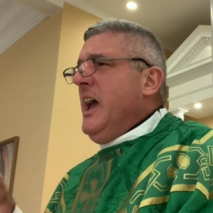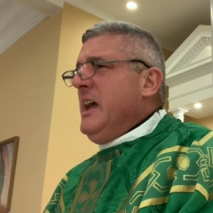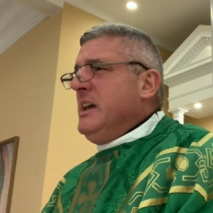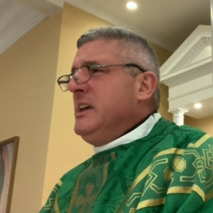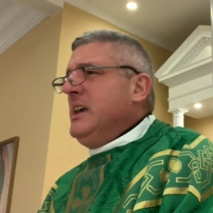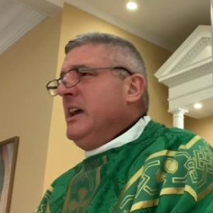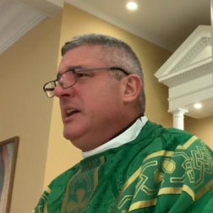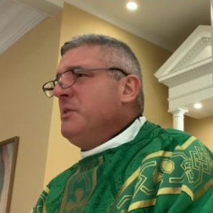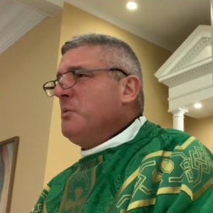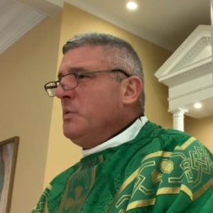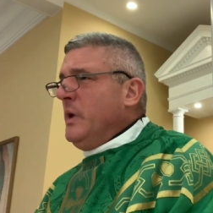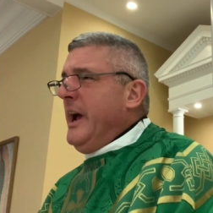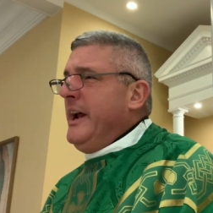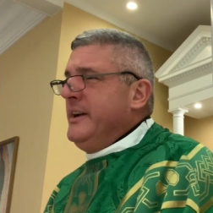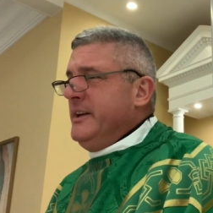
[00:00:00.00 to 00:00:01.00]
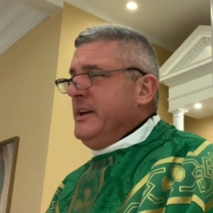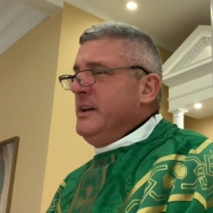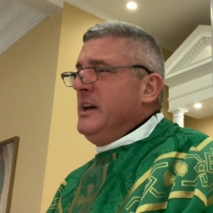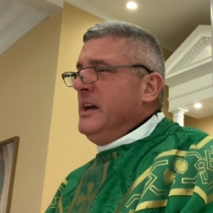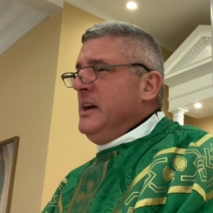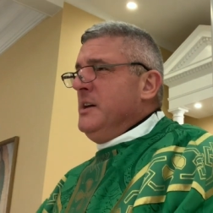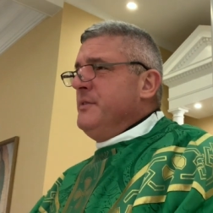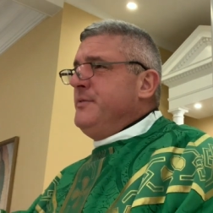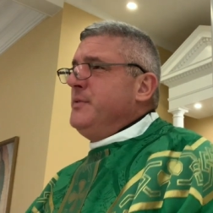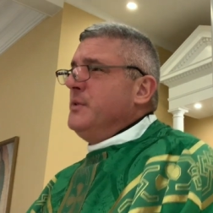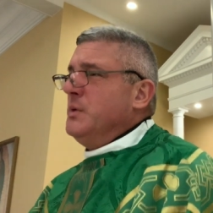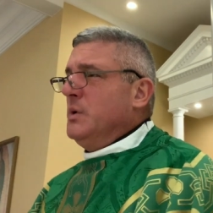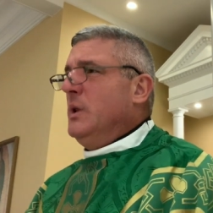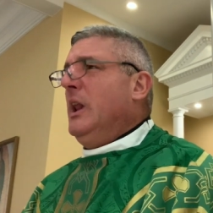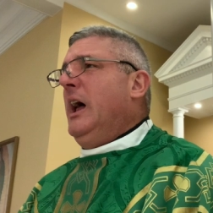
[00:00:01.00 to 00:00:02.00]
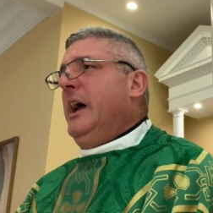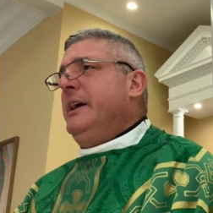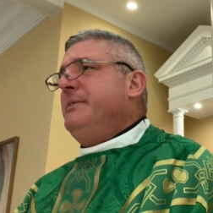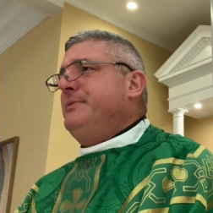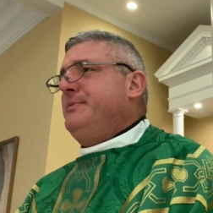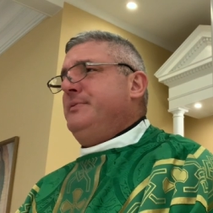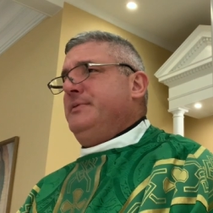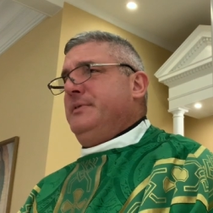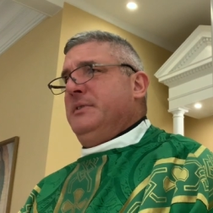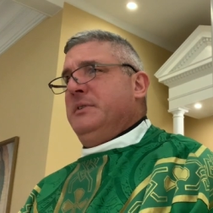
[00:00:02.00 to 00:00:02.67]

and get it ready for life.